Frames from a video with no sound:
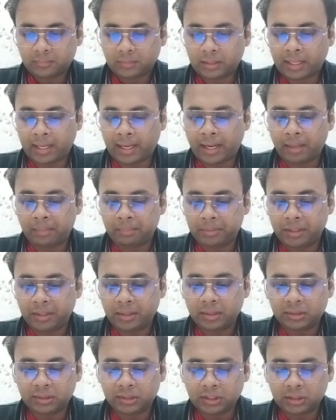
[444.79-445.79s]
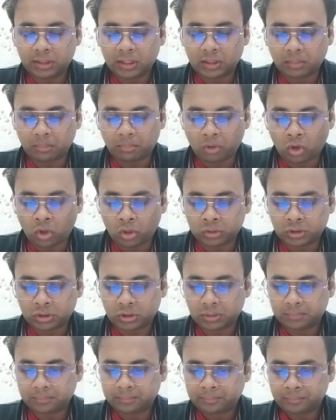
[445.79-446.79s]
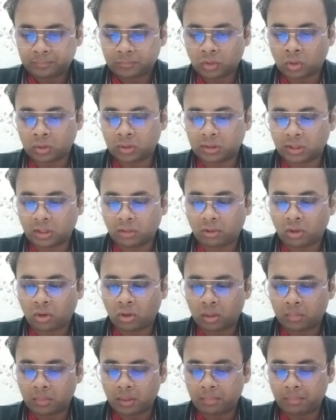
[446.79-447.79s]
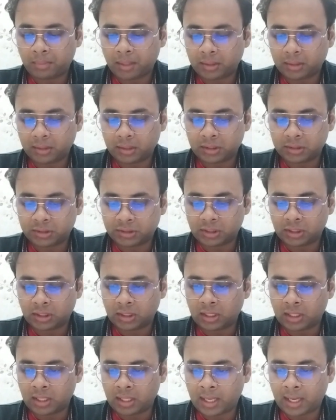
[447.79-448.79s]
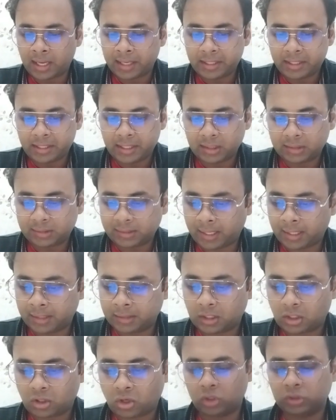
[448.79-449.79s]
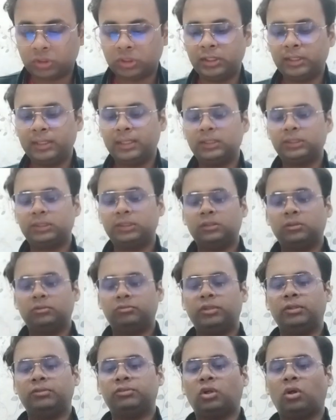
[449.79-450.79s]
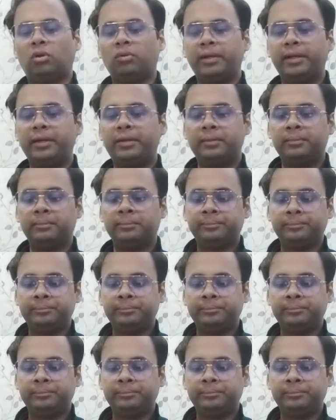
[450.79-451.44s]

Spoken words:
Then B is neither the bronze nor the silver ornament, but is the lightest and the costliest. We have solved it.